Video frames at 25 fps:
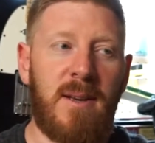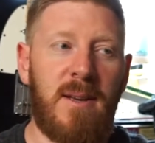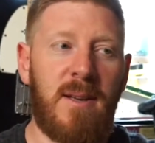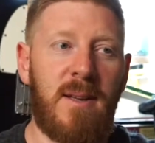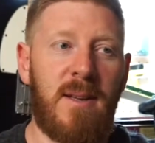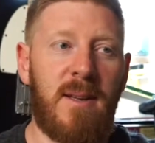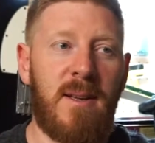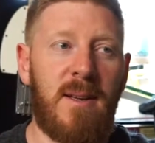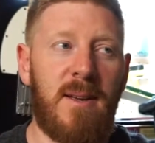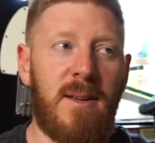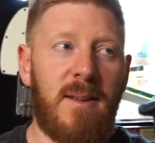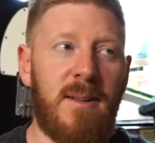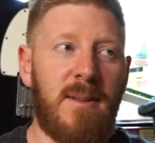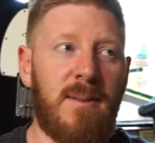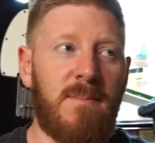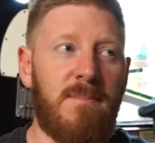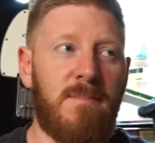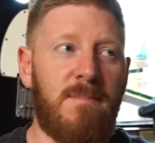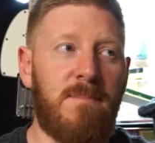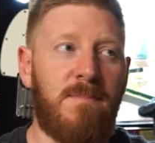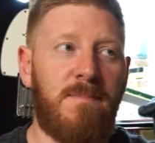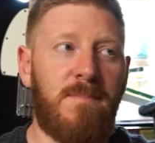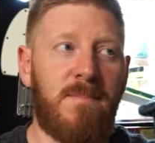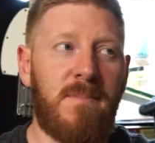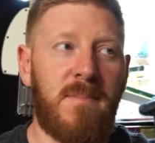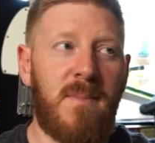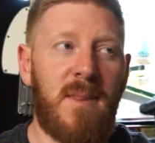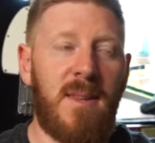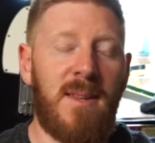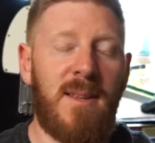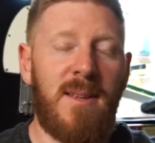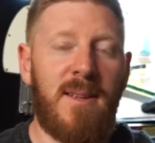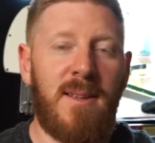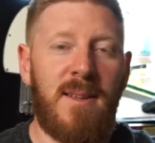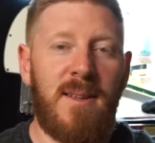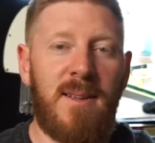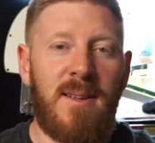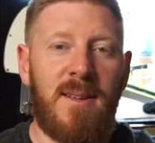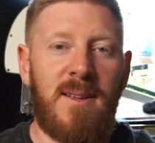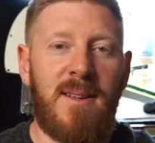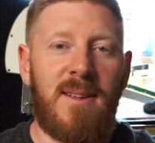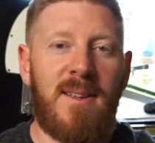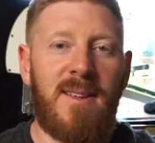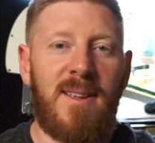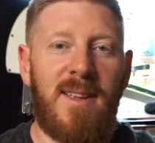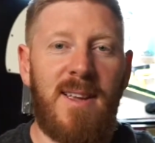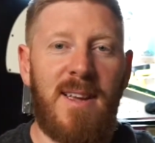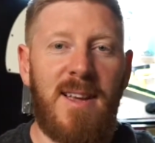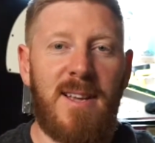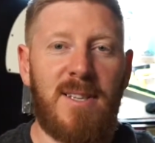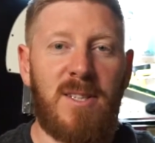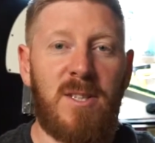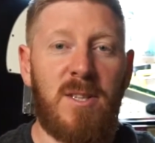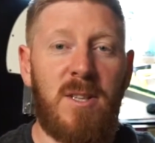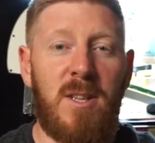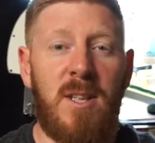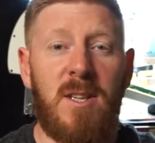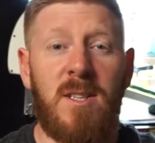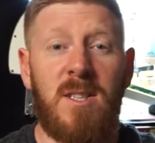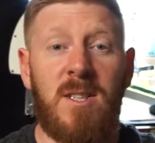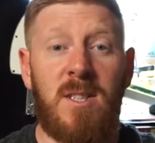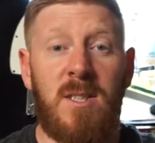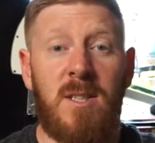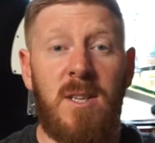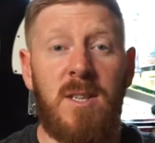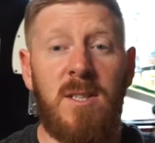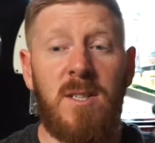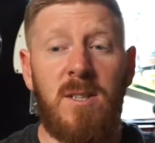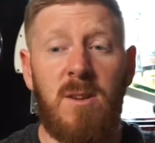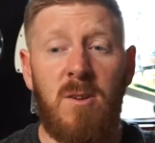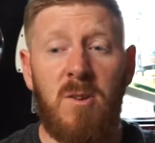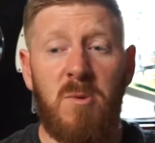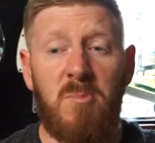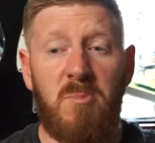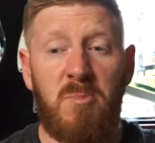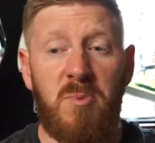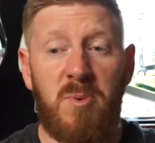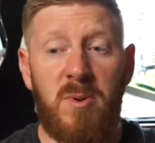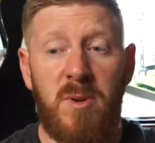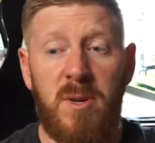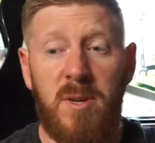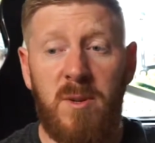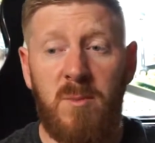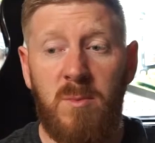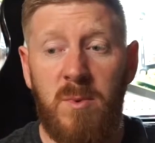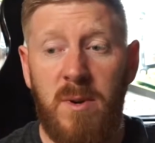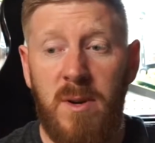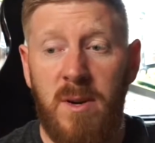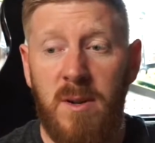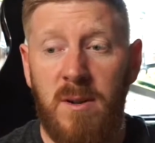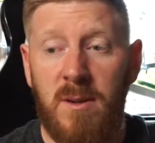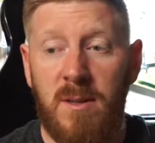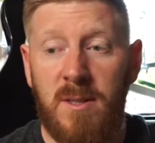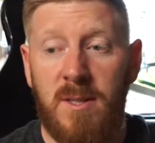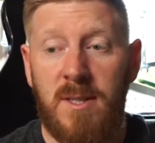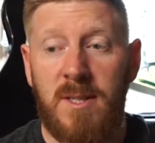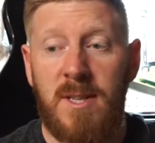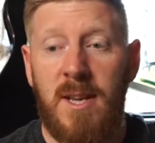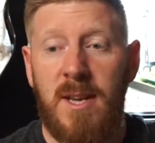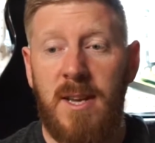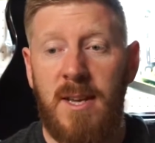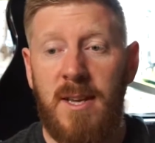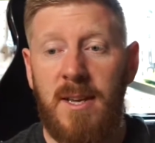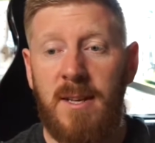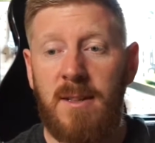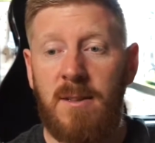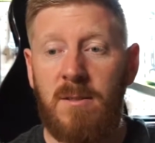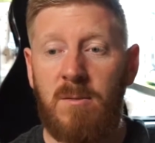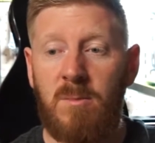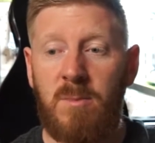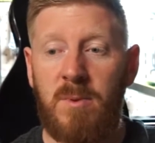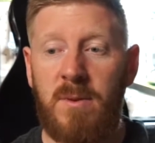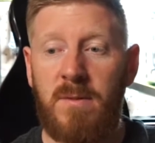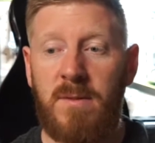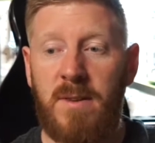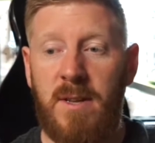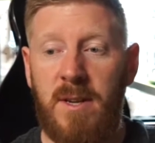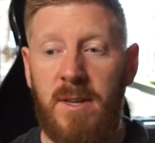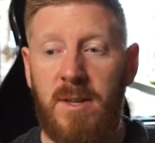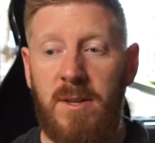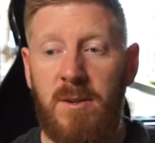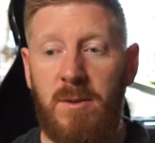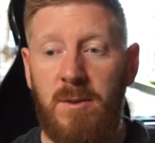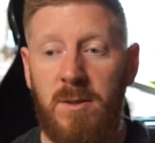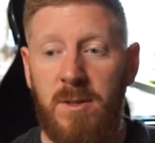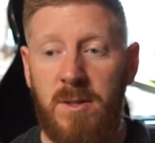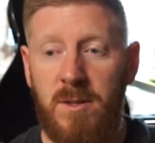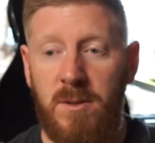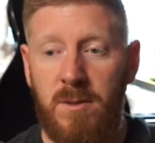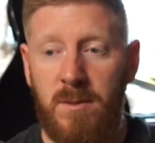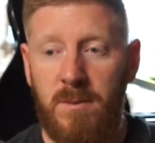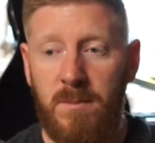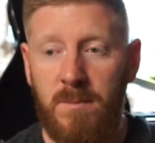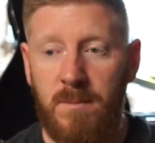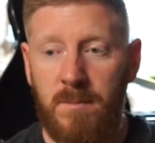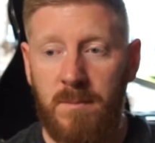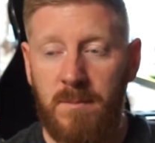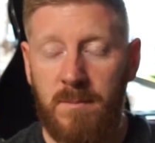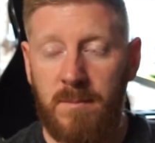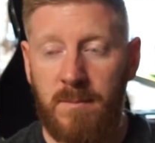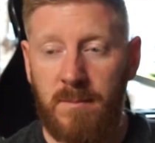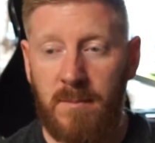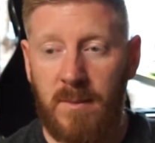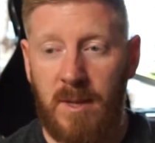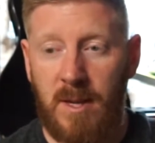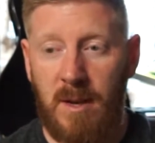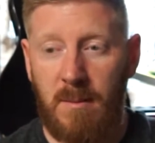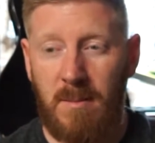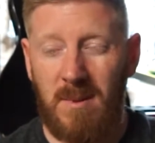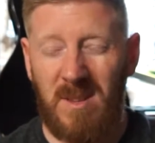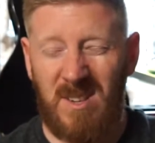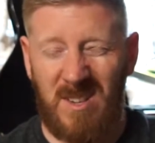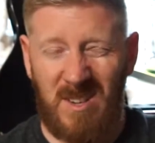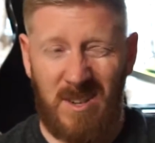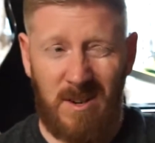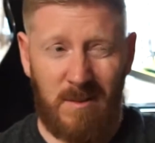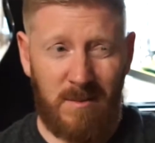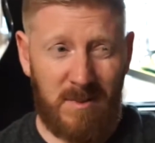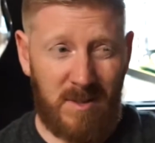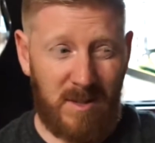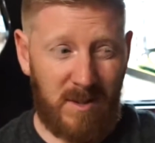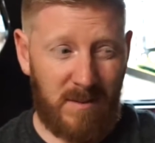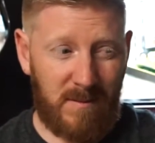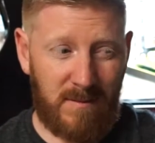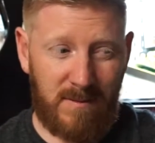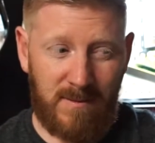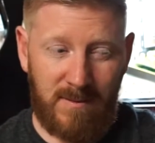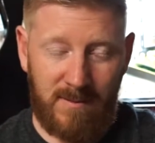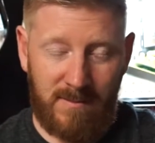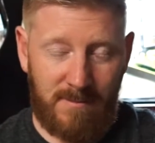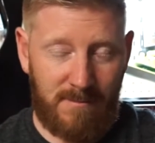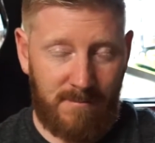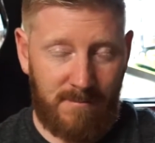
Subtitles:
And yeah, so that's going pretty well. It's taking a little bit of getting used to. A couple of times I've